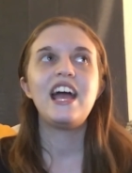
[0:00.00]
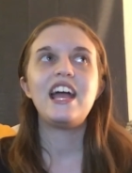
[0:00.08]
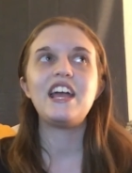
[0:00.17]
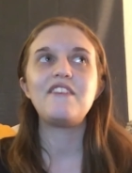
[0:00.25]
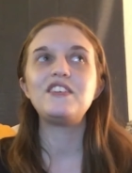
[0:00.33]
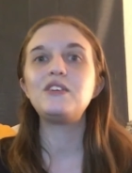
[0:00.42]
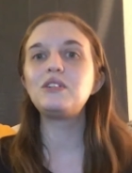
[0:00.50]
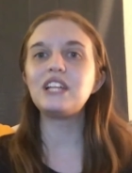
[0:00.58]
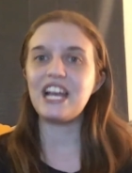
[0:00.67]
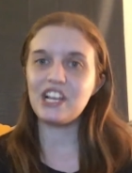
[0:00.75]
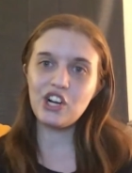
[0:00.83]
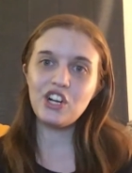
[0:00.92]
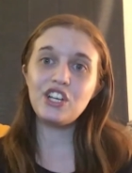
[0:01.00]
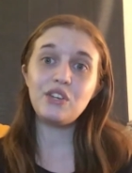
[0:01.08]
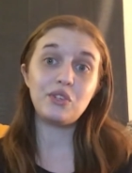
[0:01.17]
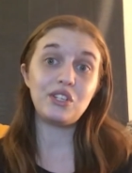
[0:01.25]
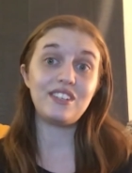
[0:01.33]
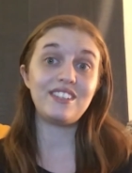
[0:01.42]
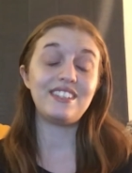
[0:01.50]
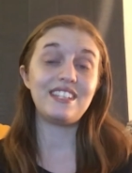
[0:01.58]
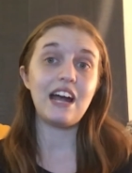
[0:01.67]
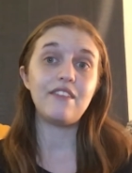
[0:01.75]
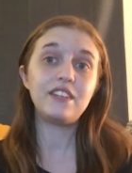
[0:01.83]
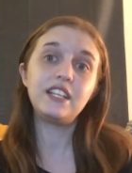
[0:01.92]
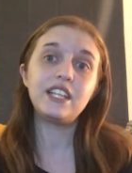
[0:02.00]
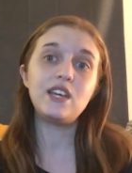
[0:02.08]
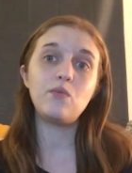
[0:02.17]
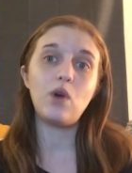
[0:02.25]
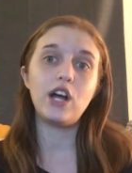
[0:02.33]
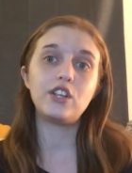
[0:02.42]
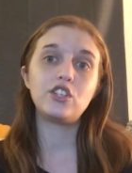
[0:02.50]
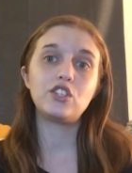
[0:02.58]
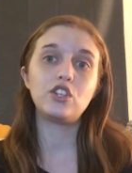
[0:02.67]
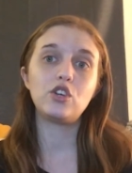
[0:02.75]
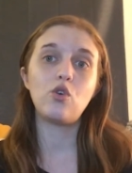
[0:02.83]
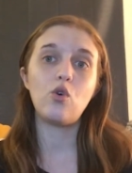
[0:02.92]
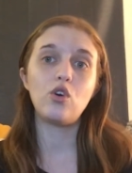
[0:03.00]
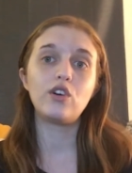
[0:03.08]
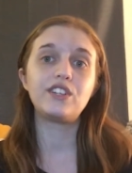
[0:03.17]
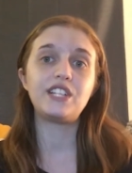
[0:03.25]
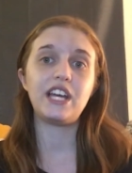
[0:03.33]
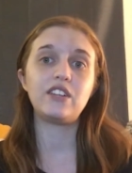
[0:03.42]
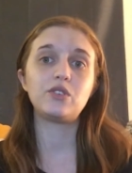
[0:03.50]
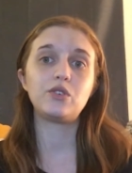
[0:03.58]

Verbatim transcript: If you like her, you should definitely watch the core dance